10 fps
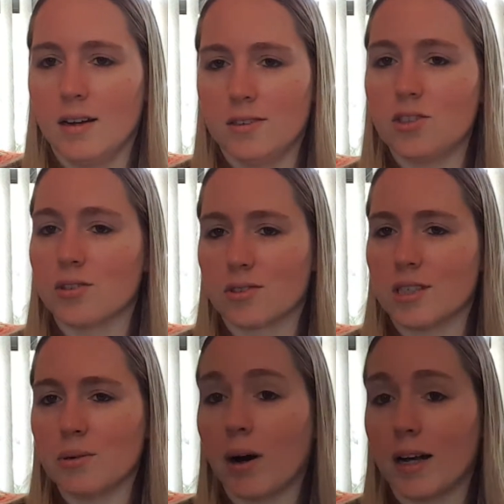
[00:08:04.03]
You'll
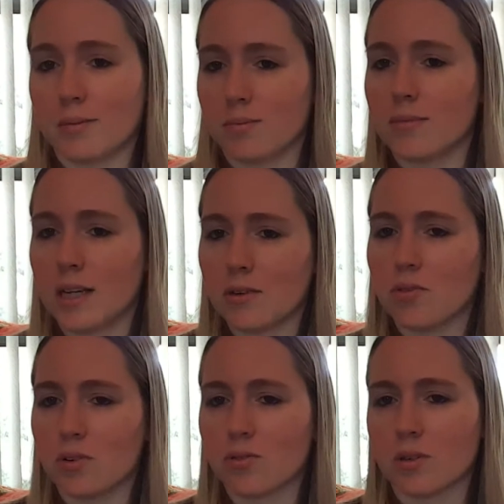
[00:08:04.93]
see why I'm
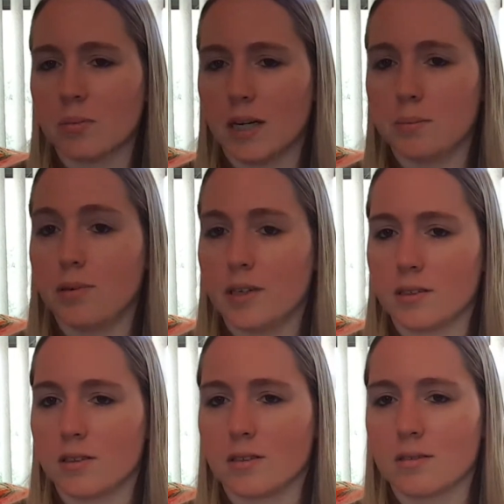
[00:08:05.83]
thankful for my
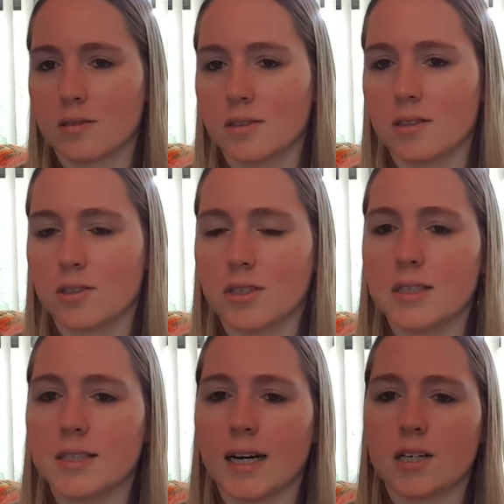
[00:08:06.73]
planner goodie
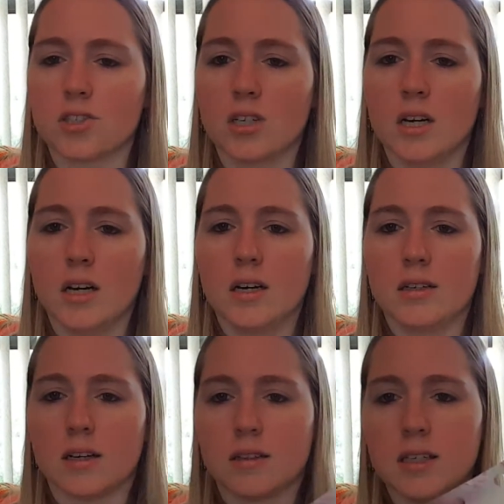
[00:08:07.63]
stash.
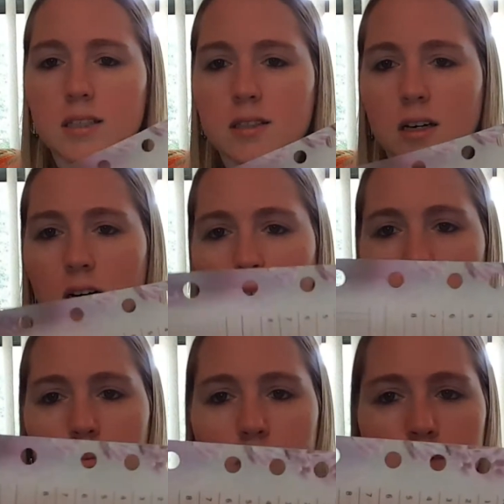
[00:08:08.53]
Now these
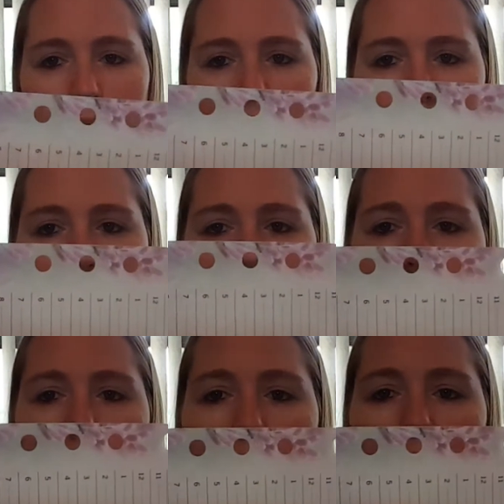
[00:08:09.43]
come with the
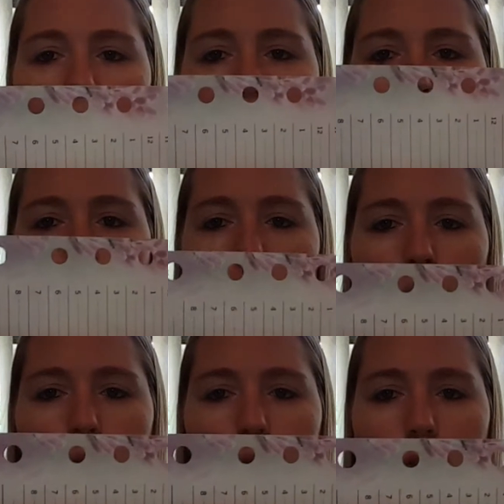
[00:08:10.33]
7
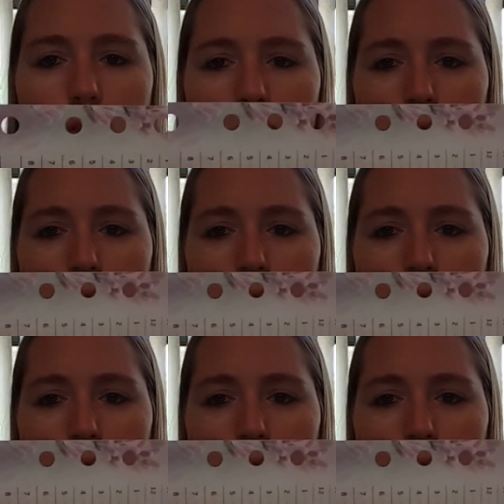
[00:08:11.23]
holes.